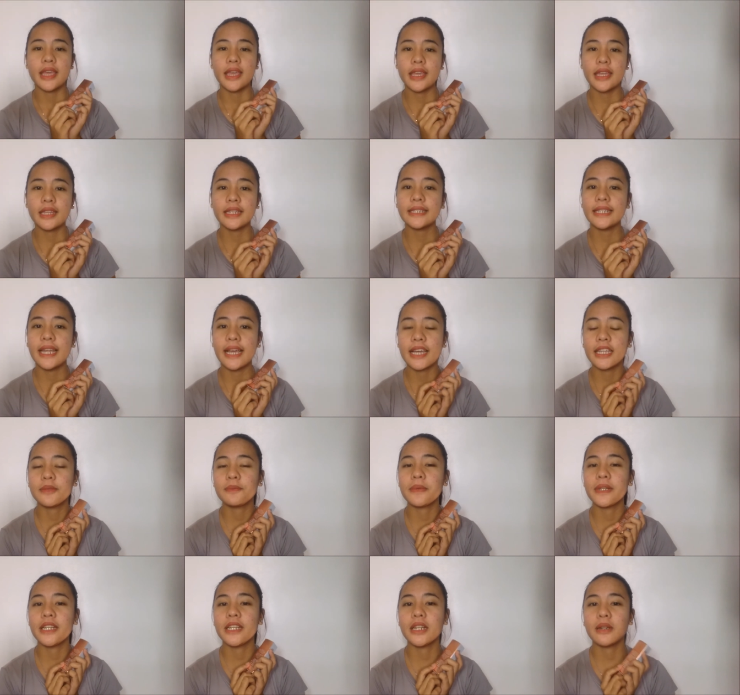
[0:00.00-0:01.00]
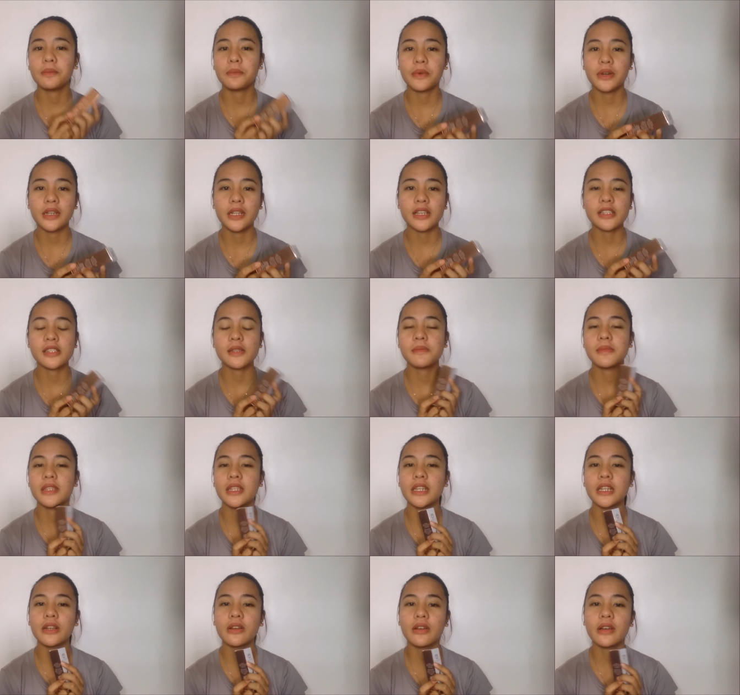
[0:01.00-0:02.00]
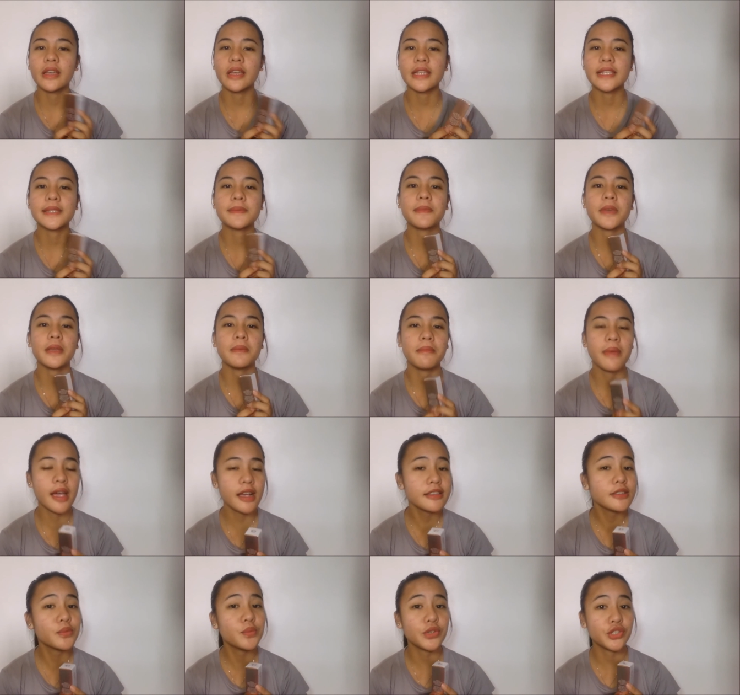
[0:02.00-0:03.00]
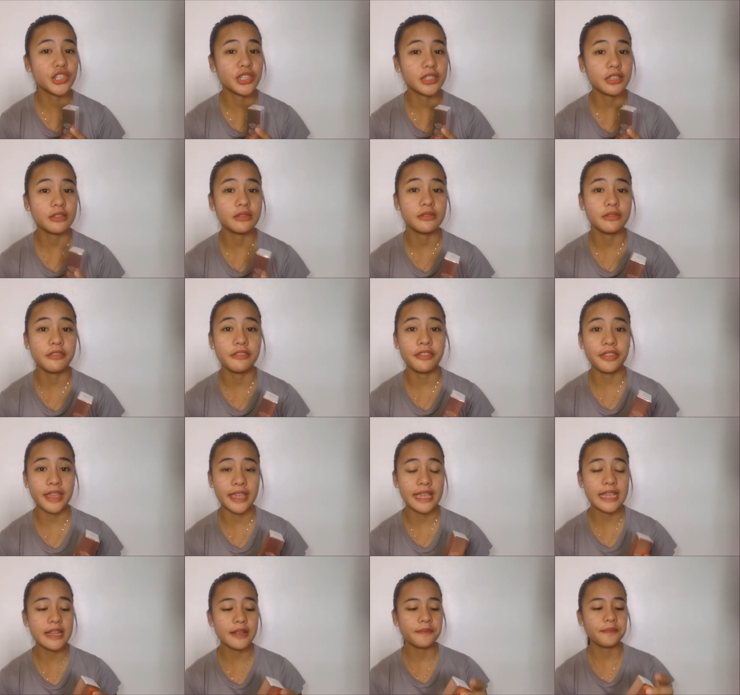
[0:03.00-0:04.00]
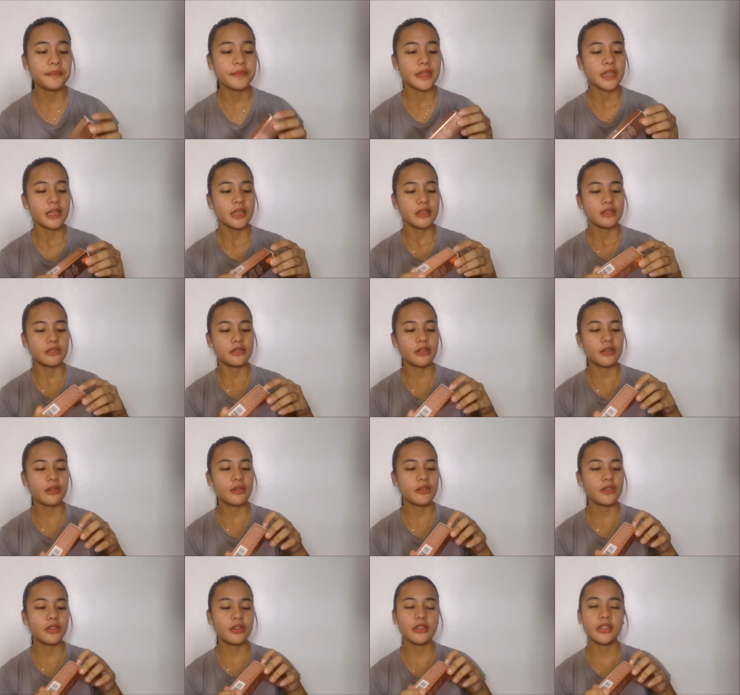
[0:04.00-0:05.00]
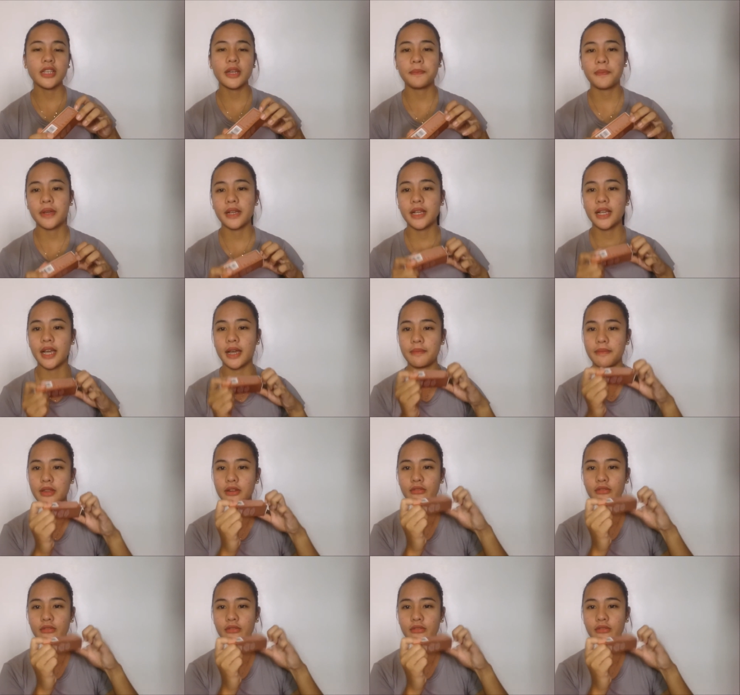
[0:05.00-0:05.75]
And lahat pala ng products na binili ko is my box, which is a good thing. So, yun, kapag ka